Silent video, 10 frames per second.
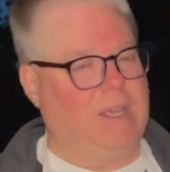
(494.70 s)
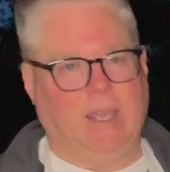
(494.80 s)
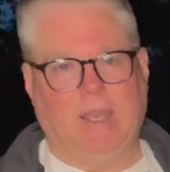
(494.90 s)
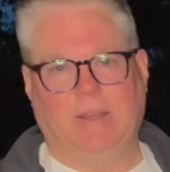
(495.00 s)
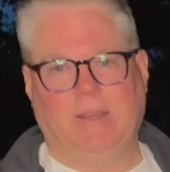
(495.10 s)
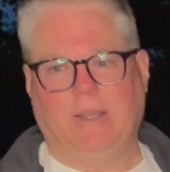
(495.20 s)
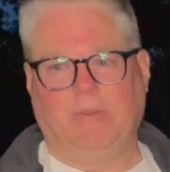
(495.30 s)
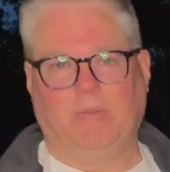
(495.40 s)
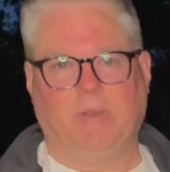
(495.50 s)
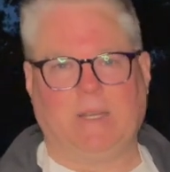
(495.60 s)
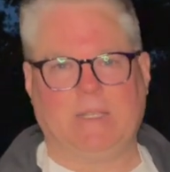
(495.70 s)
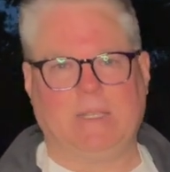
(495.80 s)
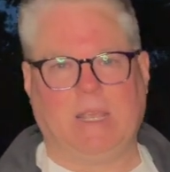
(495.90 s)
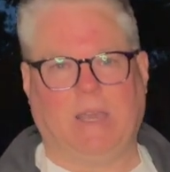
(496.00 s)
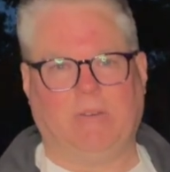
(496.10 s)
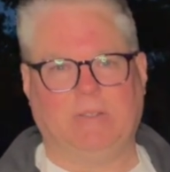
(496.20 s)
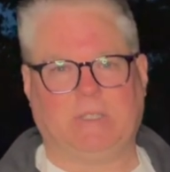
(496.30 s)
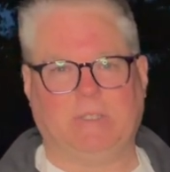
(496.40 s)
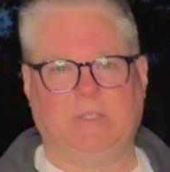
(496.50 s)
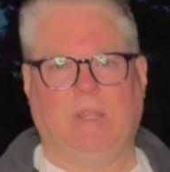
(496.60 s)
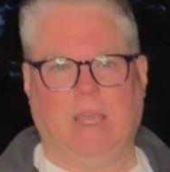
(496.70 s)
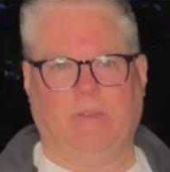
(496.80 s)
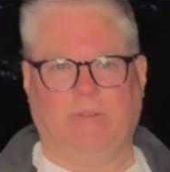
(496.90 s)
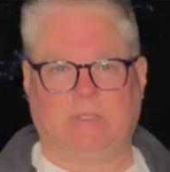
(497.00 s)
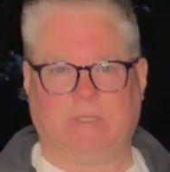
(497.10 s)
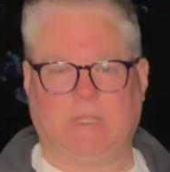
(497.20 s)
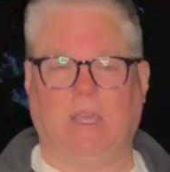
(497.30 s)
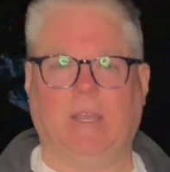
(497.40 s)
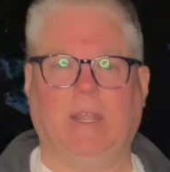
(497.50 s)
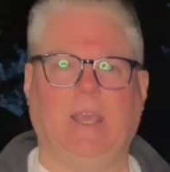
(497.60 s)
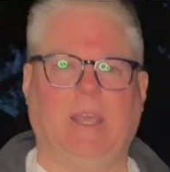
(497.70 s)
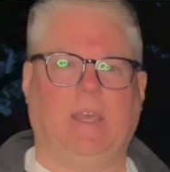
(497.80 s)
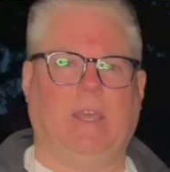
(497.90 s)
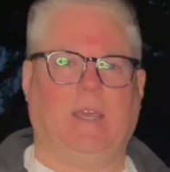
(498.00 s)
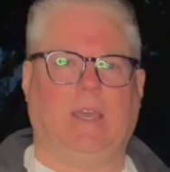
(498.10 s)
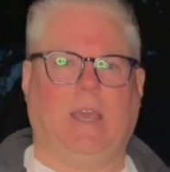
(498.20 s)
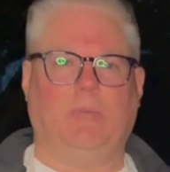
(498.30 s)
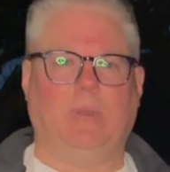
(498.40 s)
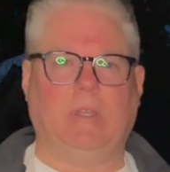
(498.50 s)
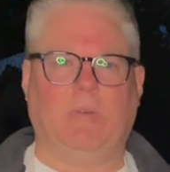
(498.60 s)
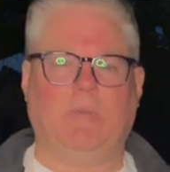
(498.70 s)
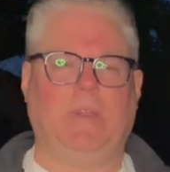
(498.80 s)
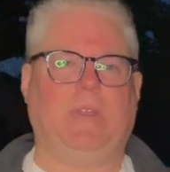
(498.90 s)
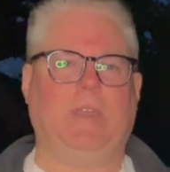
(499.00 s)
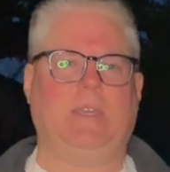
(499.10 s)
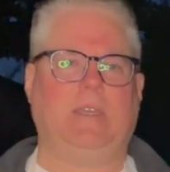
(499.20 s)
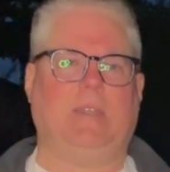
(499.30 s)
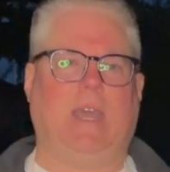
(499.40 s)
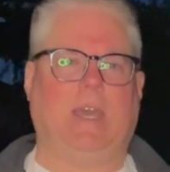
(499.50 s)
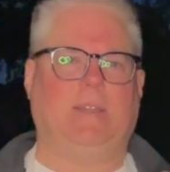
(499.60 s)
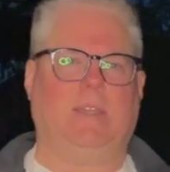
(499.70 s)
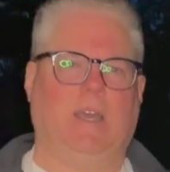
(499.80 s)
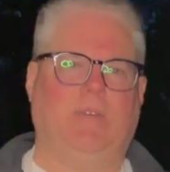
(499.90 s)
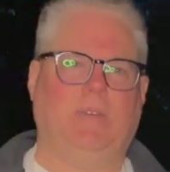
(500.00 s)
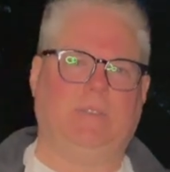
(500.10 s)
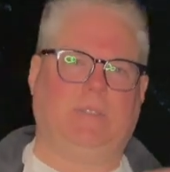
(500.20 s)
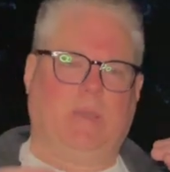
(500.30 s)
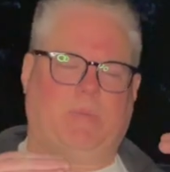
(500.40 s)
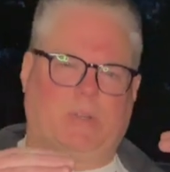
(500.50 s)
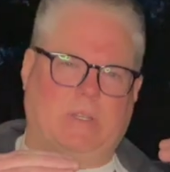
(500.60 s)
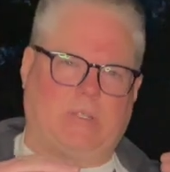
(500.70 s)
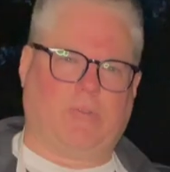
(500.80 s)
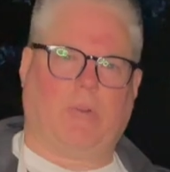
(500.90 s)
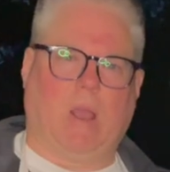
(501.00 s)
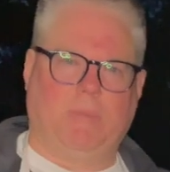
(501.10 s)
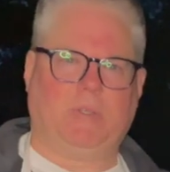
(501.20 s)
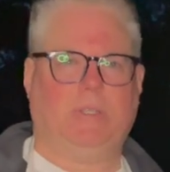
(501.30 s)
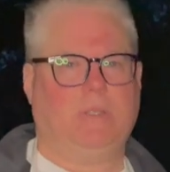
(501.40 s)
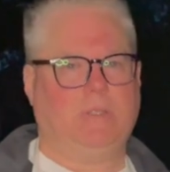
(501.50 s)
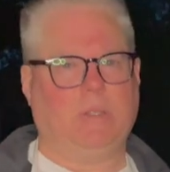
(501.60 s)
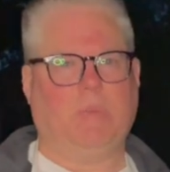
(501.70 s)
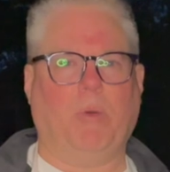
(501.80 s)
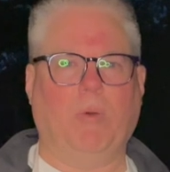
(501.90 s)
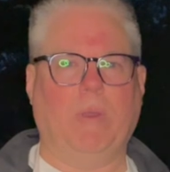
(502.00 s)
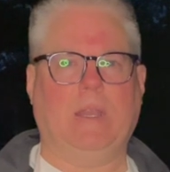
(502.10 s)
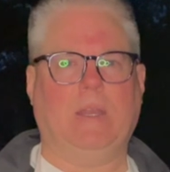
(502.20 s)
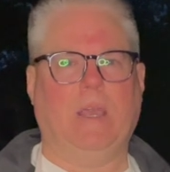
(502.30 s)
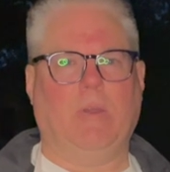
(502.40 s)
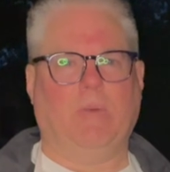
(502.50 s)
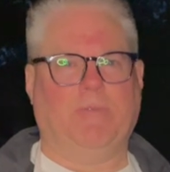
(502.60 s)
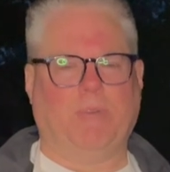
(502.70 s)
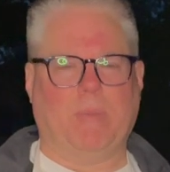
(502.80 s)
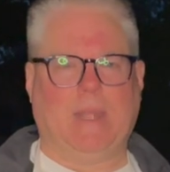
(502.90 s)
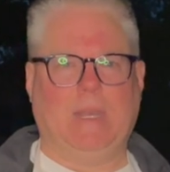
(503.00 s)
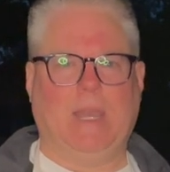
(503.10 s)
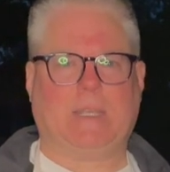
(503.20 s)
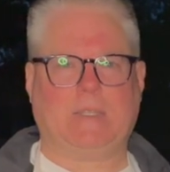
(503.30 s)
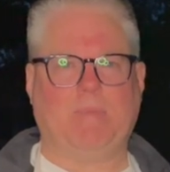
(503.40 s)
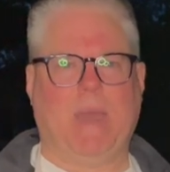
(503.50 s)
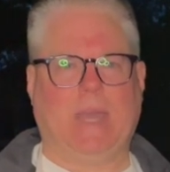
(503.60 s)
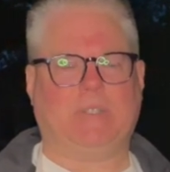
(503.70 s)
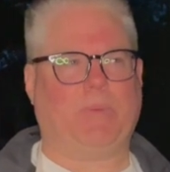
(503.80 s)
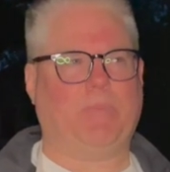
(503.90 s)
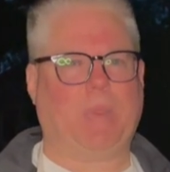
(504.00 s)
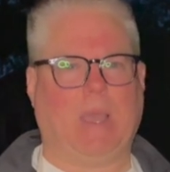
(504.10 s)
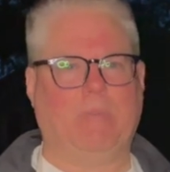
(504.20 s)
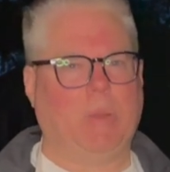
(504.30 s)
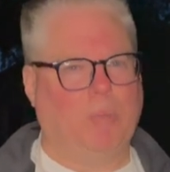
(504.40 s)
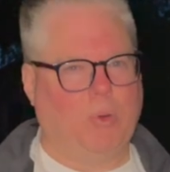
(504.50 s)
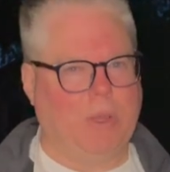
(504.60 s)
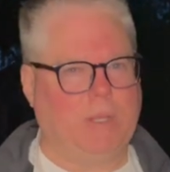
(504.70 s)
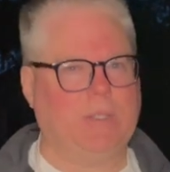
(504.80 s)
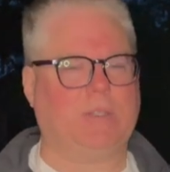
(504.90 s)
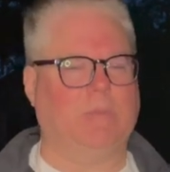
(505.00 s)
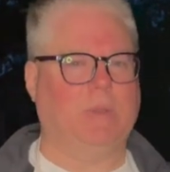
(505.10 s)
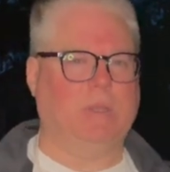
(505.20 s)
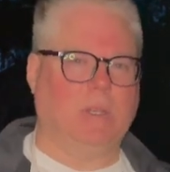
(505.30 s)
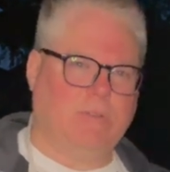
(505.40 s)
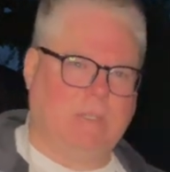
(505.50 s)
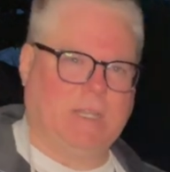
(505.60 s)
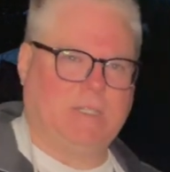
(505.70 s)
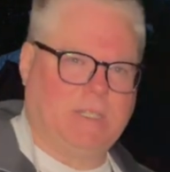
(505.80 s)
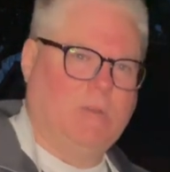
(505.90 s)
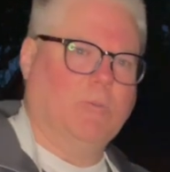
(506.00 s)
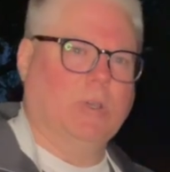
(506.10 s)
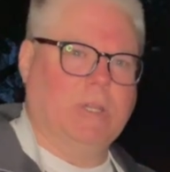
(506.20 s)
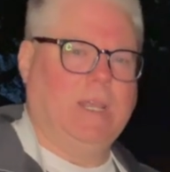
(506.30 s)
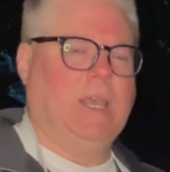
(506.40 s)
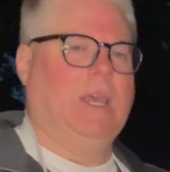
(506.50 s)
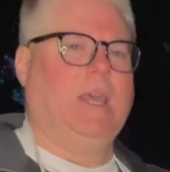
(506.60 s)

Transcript: and we're gonna see how it's, how it's done. I will note one thing that the oven temperature has dropped to the point where for my next batch, I'm gonna put some low density wood,